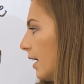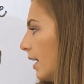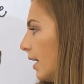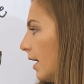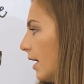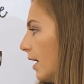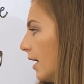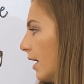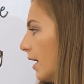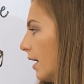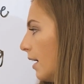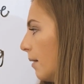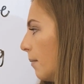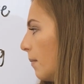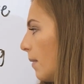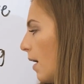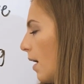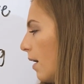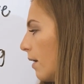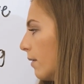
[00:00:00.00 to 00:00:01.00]

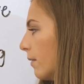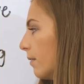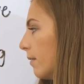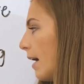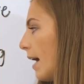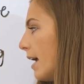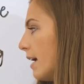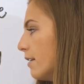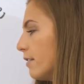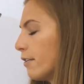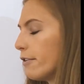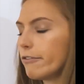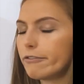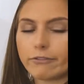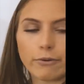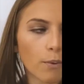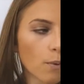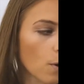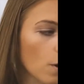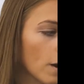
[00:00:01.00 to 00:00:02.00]
All right,
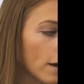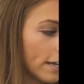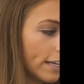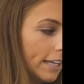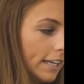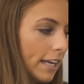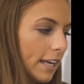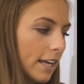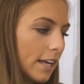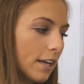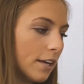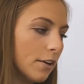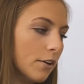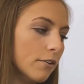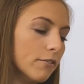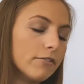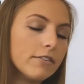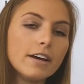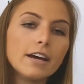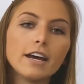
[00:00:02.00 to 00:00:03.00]

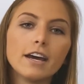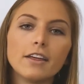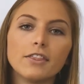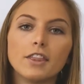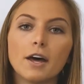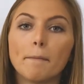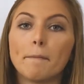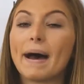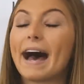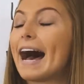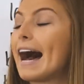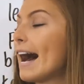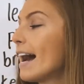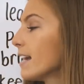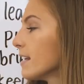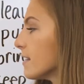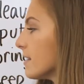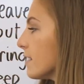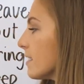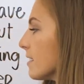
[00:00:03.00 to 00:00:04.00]
forgive. The
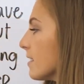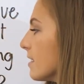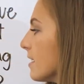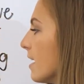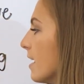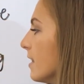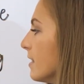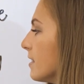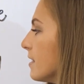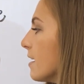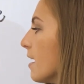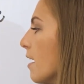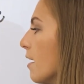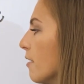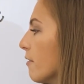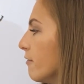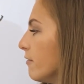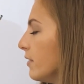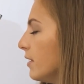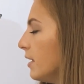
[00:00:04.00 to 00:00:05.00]
past tense
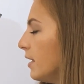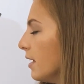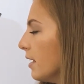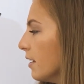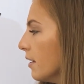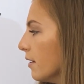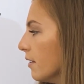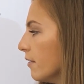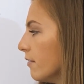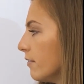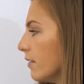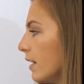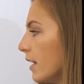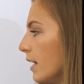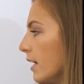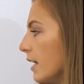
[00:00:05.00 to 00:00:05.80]
of give